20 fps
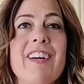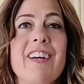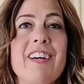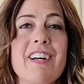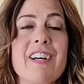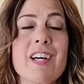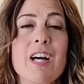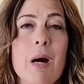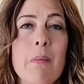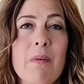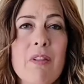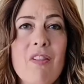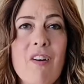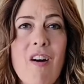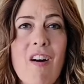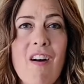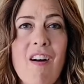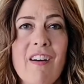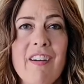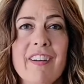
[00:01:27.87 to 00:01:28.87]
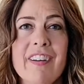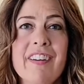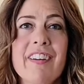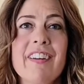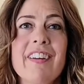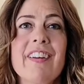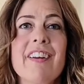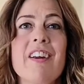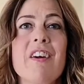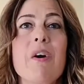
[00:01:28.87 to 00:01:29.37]
Come along,
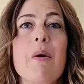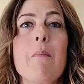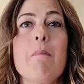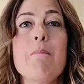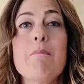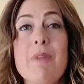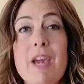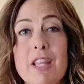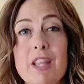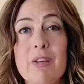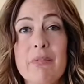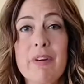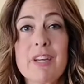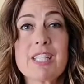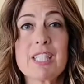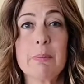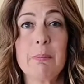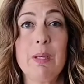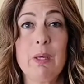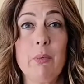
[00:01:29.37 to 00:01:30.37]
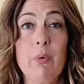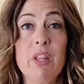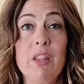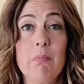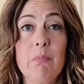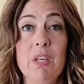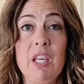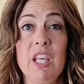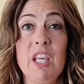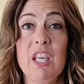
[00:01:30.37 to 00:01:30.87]
make the recipe with
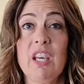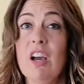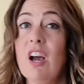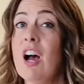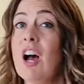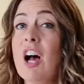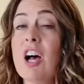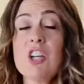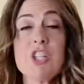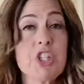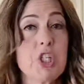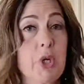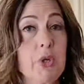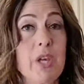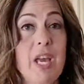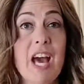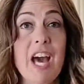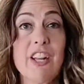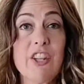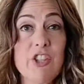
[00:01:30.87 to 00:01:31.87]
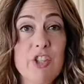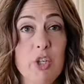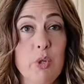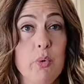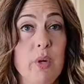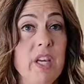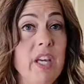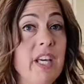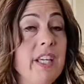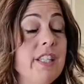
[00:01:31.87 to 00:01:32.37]
me. I'll show you how to do
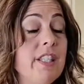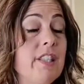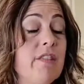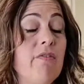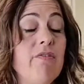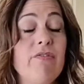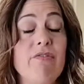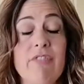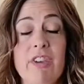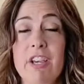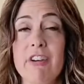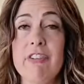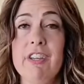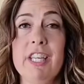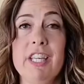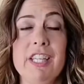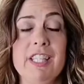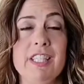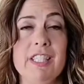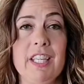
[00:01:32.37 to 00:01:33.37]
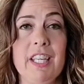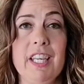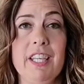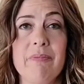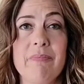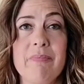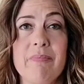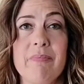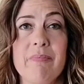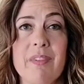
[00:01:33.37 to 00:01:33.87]
it. It's very easy.
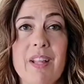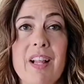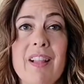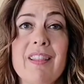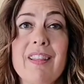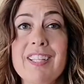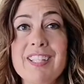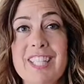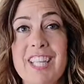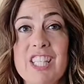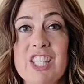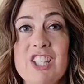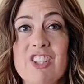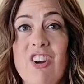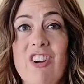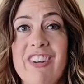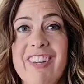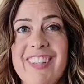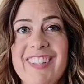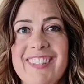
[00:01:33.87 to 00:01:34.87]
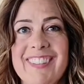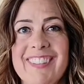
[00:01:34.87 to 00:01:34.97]
Let's get started.